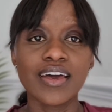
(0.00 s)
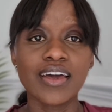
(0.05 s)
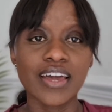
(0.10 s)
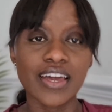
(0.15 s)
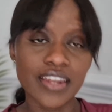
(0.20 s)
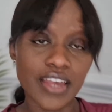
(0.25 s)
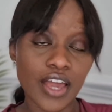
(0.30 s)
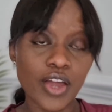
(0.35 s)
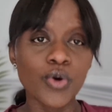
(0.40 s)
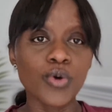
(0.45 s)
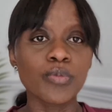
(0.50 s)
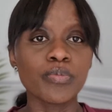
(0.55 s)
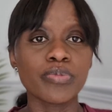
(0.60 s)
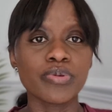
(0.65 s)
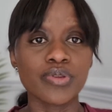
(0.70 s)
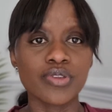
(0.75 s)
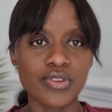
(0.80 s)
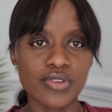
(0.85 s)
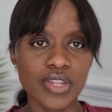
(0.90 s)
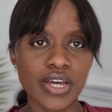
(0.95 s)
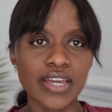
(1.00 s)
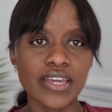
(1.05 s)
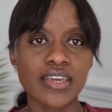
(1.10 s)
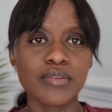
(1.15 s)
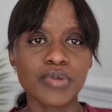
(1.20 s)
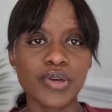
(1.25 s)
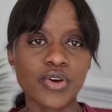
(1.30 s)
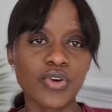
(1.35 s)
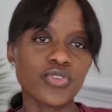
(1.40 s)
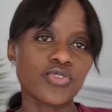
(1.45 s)
and I hope you like it
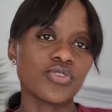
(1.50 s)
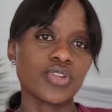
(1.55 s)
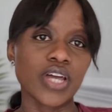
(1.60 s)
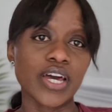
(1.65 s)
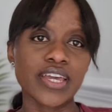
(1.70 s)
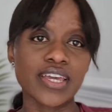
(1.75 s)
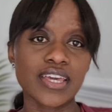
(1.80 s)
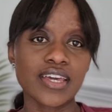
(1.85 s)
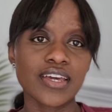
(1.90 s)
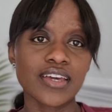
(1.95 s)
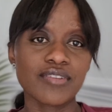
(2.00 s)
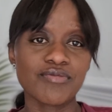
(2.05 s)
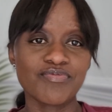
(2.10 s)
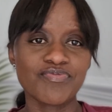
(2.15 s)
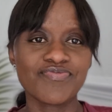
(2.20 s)
because you like it,